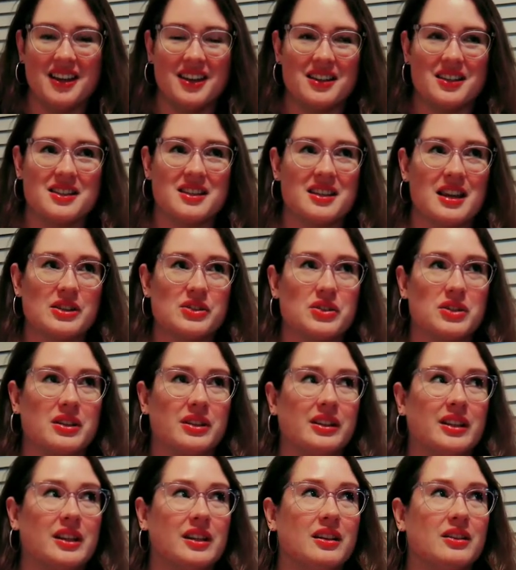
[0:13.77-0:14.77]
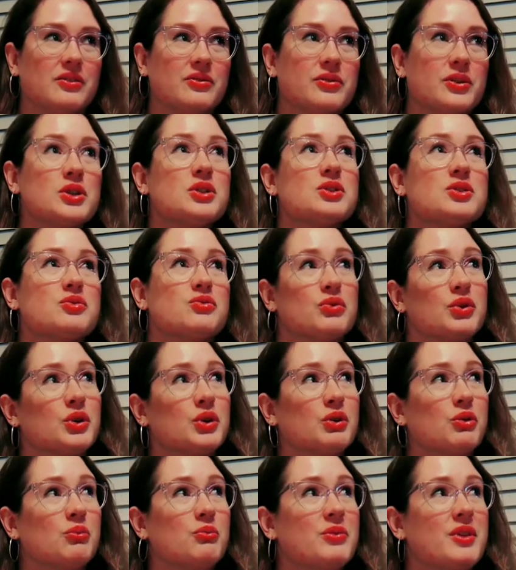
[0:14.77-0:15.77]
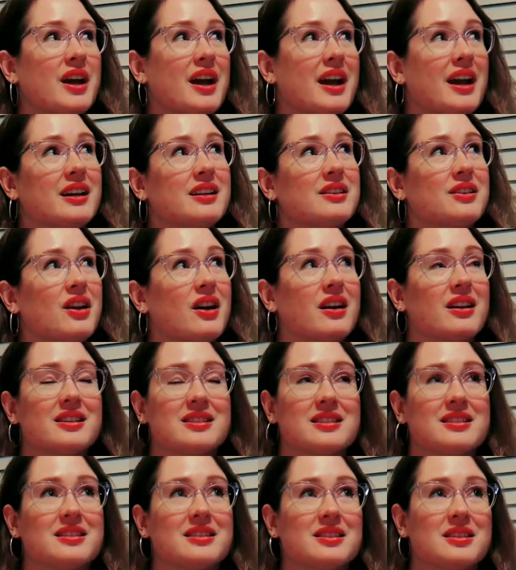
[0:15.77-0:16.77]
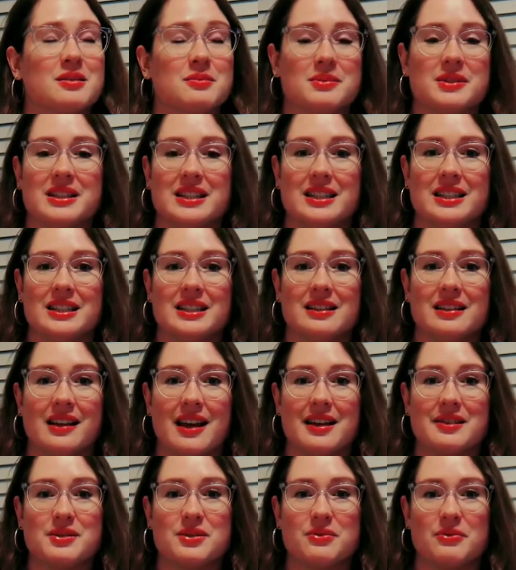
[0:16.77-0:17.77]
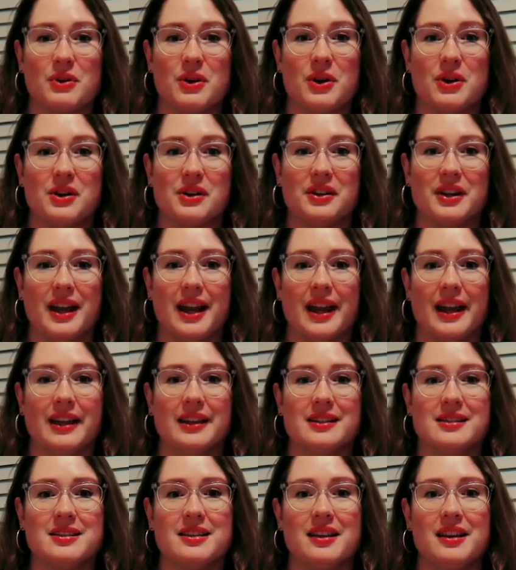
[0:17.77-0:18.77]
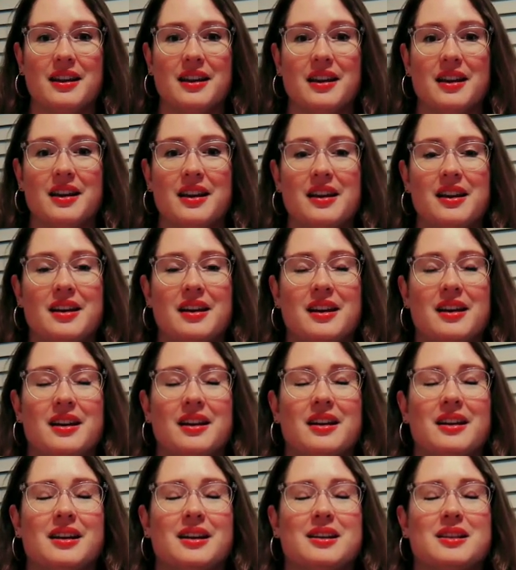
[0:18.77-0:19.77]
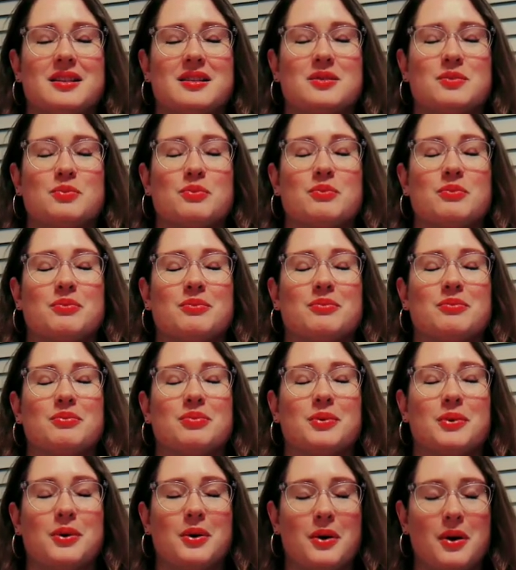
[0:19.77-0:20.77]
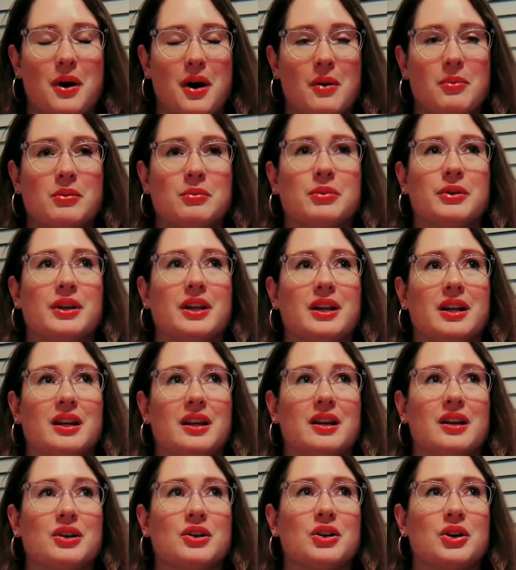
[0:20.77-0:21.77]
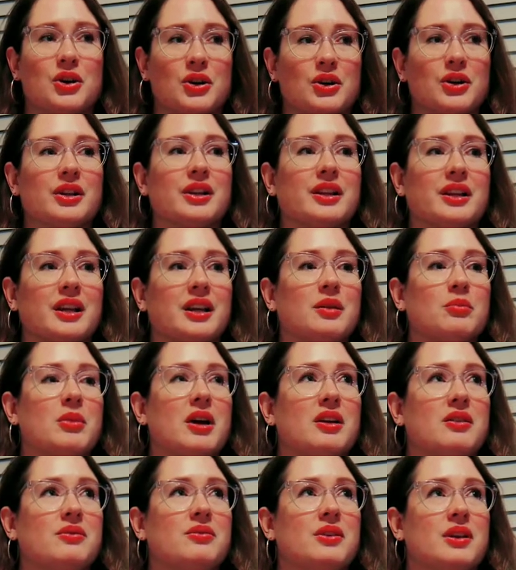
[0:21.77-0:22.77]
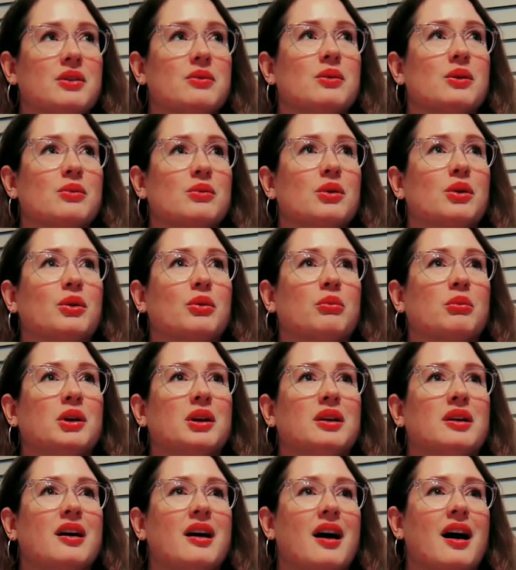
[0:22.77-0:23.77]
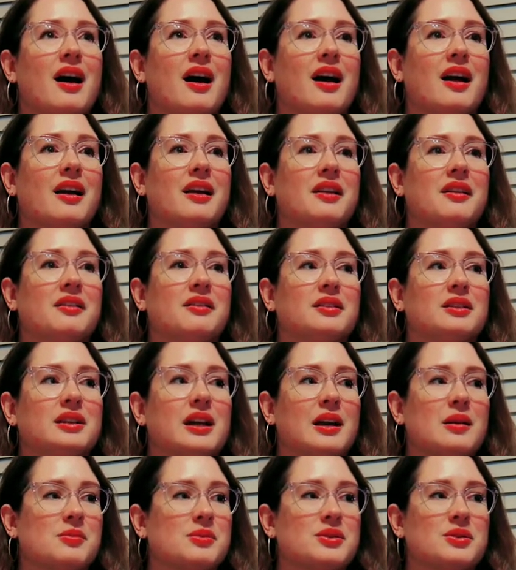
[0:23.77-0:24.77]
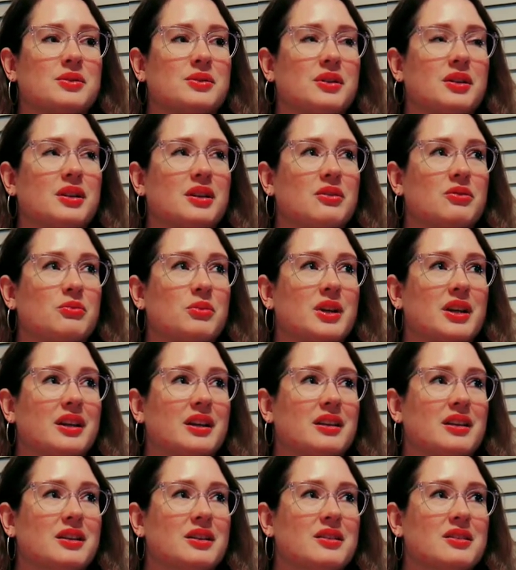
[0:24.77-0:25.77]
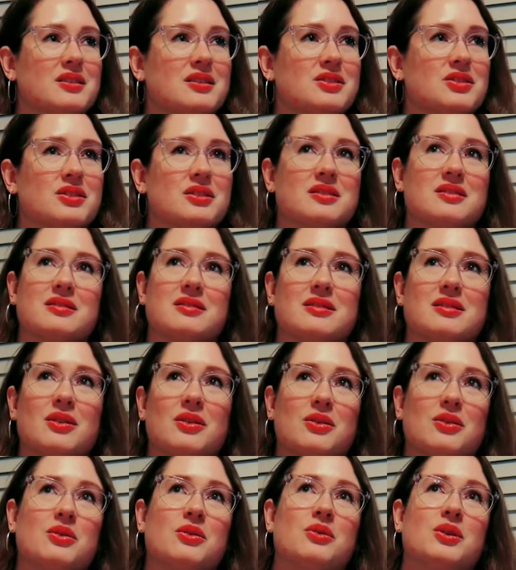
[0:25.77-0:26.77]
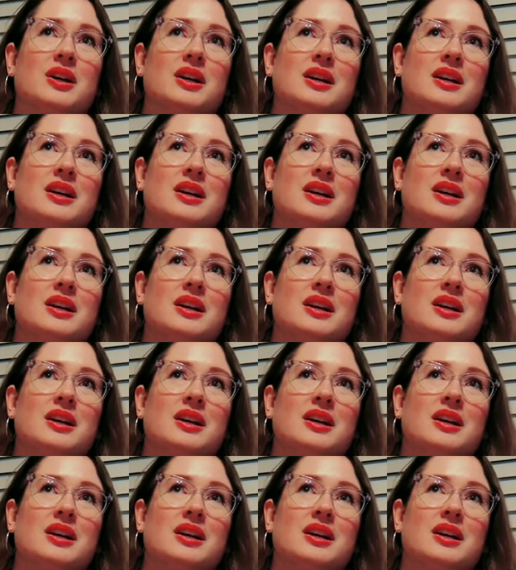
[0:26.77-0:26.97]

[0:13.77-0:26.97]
This is actually the first room that got completed last fall and it is probably currently my favorite room. I absolutely love being in here. It's just so